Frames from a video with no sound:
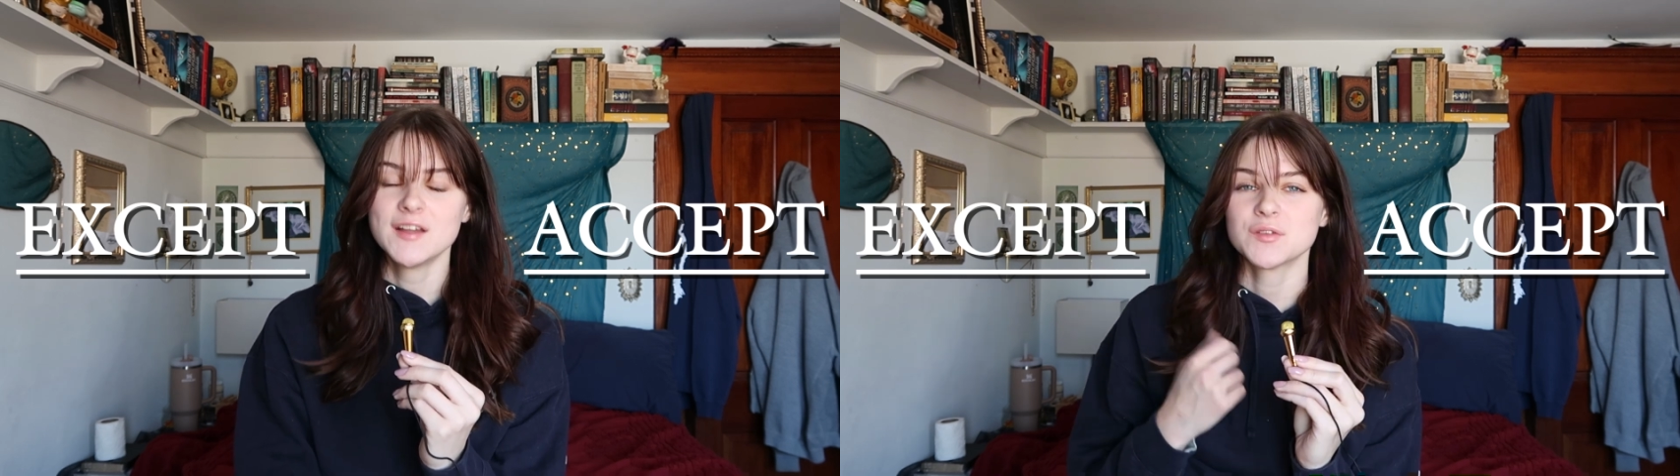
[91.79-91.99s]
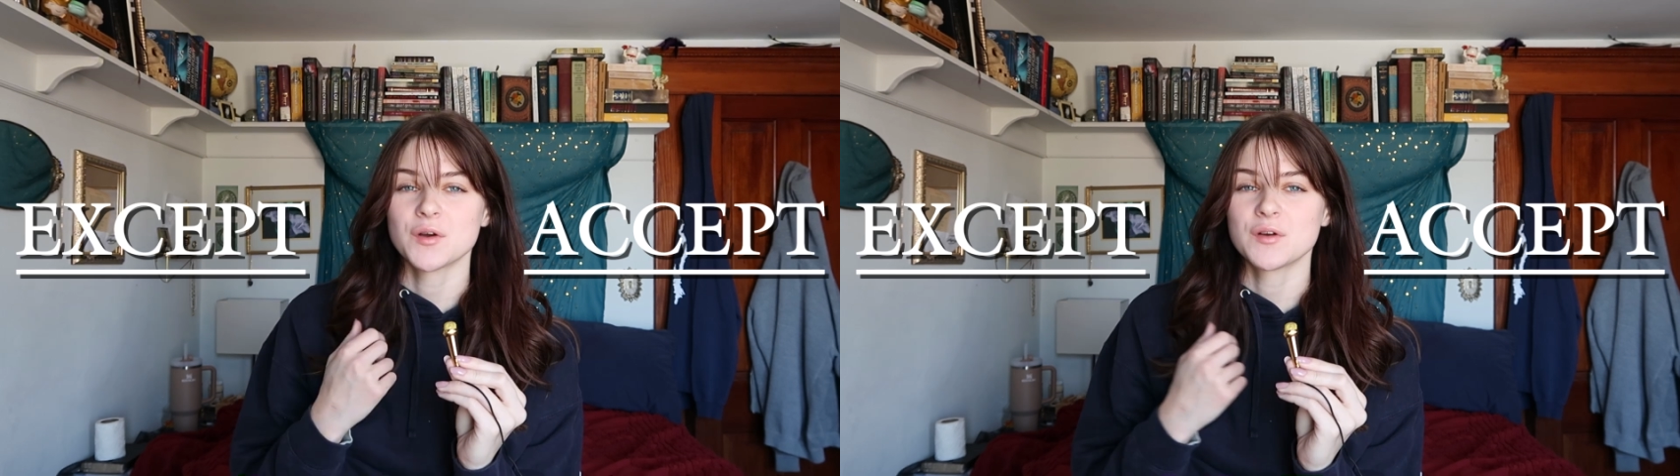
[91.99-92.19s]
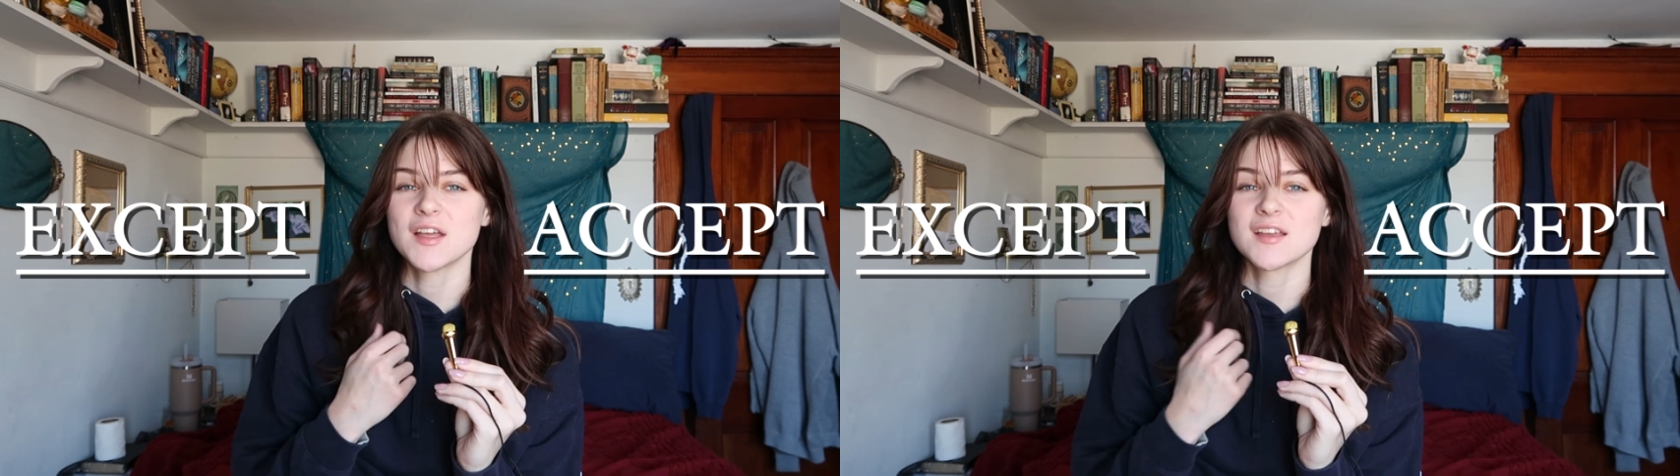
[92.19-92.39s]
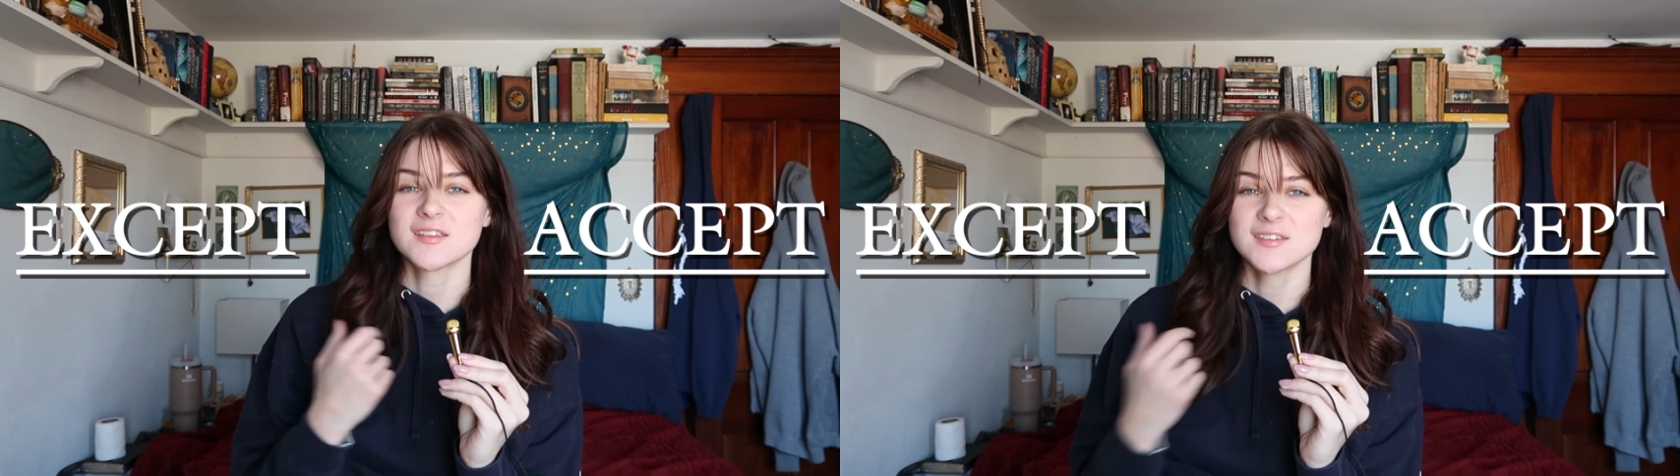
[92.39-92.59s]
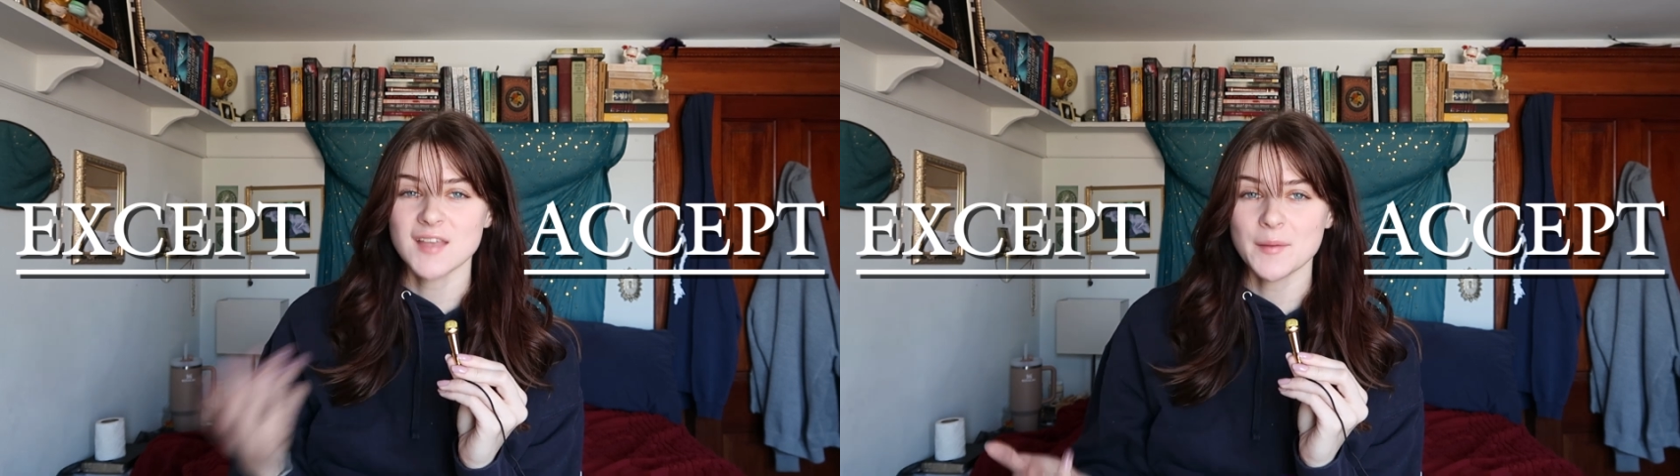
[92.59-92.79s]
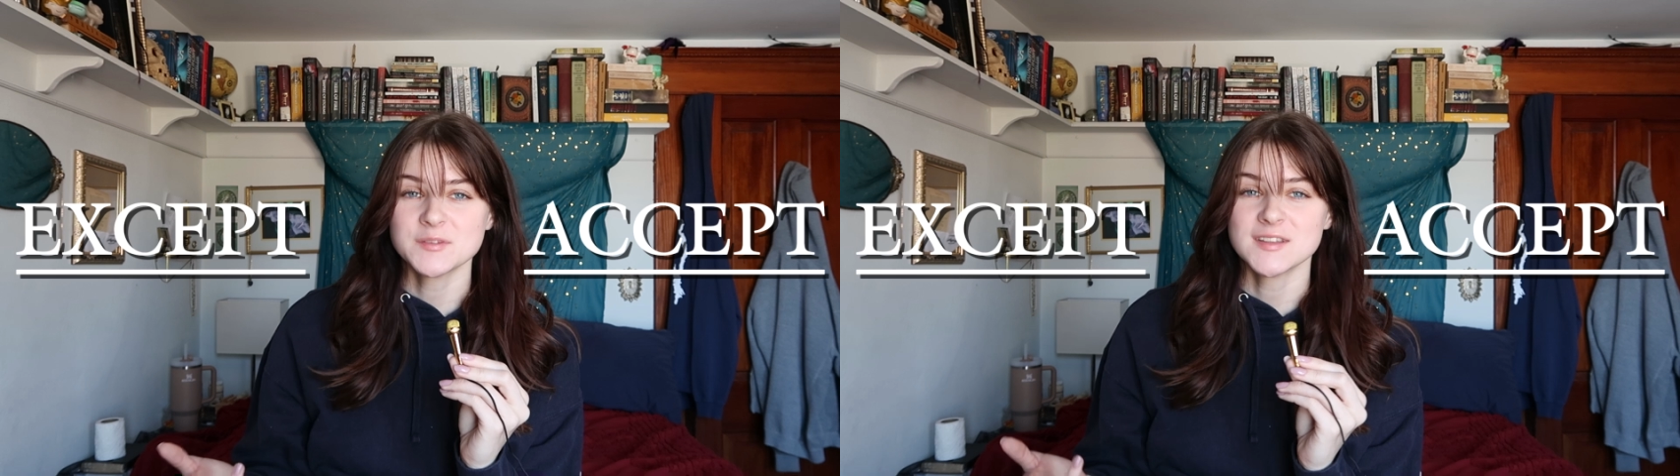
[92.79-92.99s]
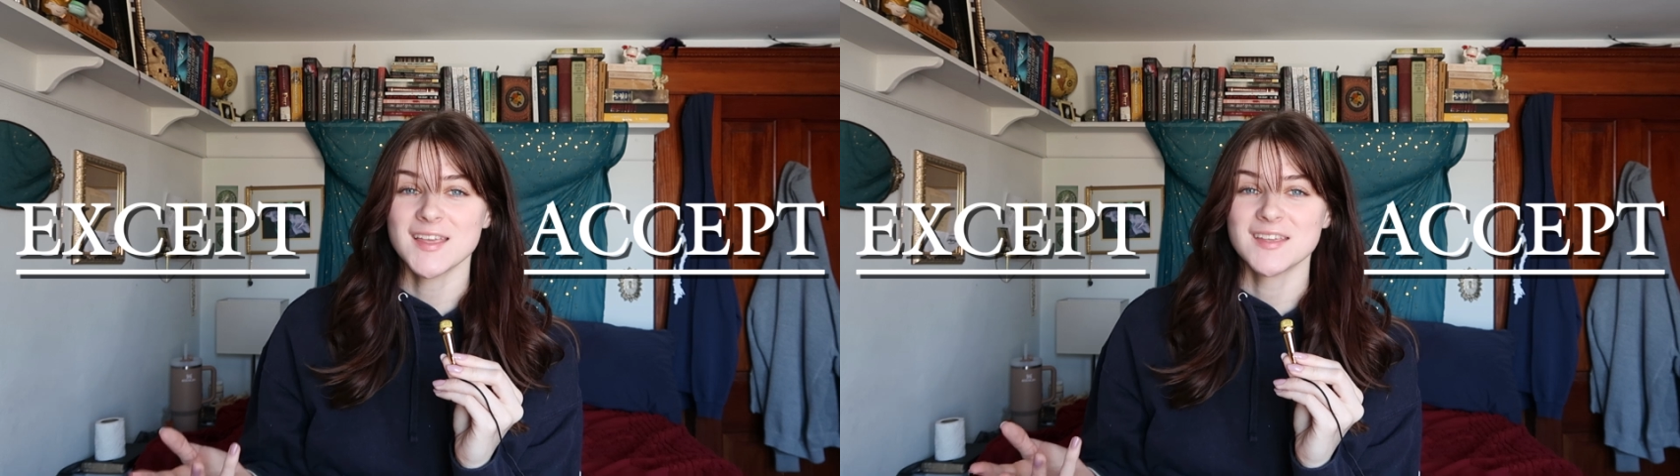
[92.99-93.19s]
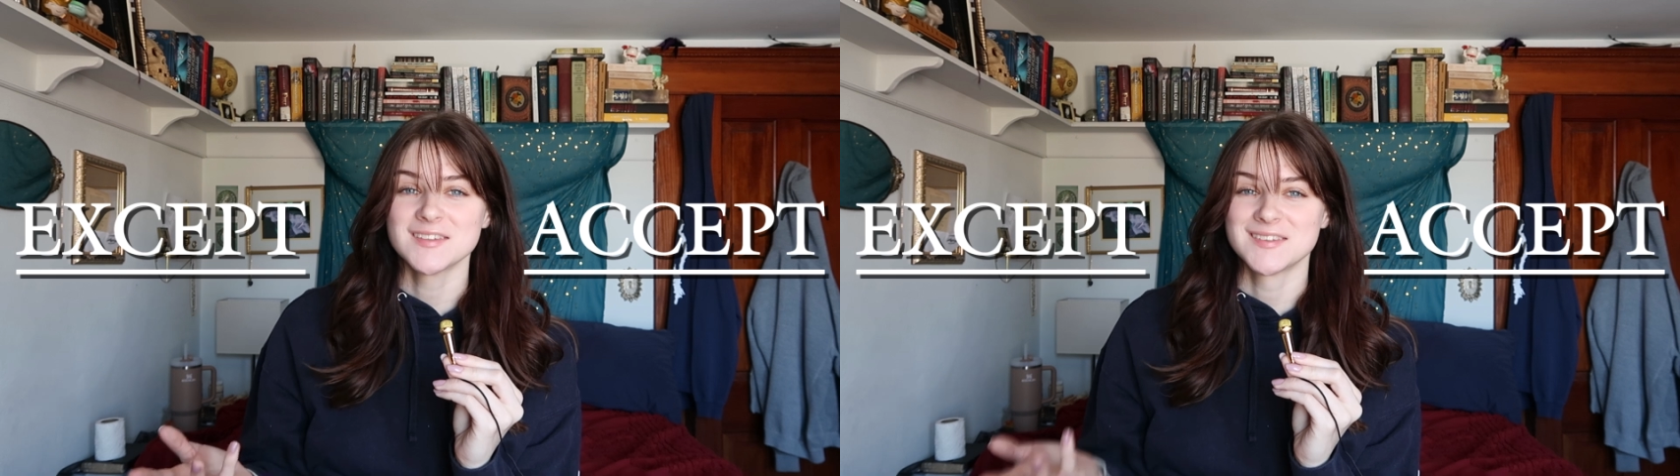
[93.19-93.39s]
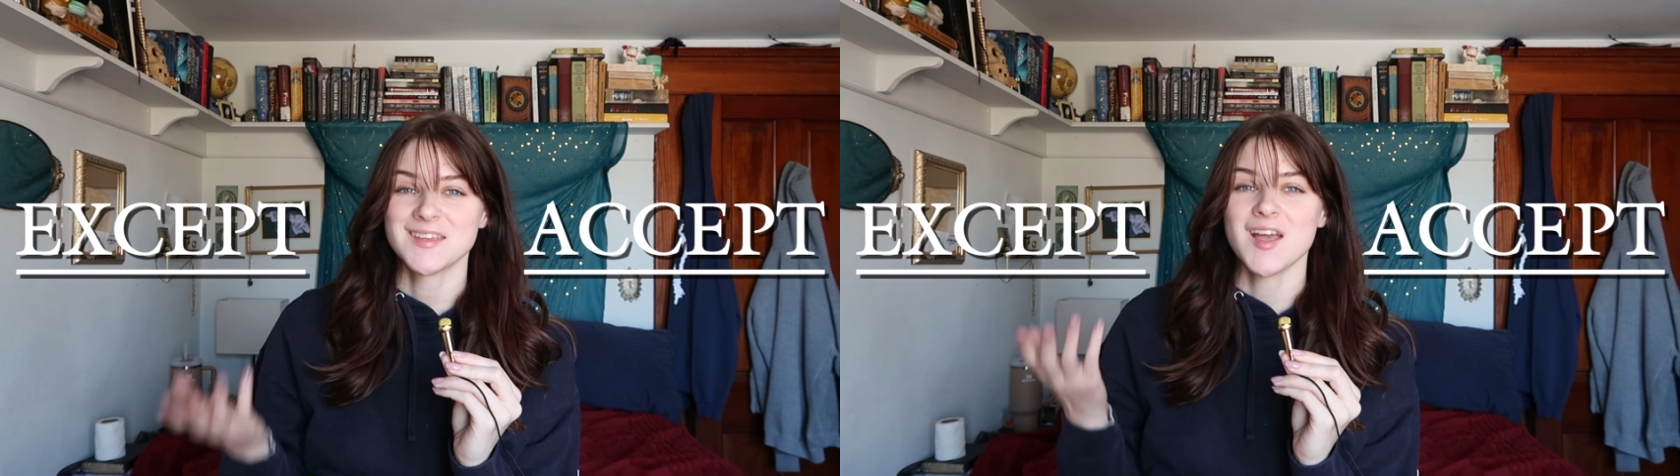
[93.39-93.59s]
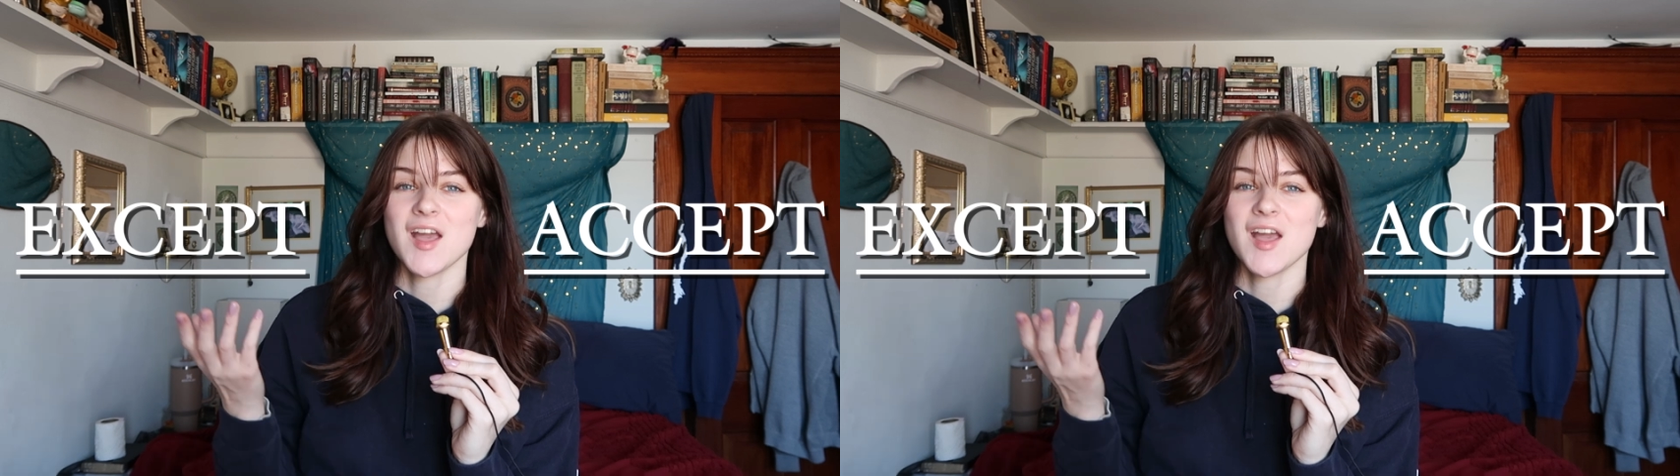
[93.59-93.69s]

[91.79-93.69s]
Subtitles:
So accept is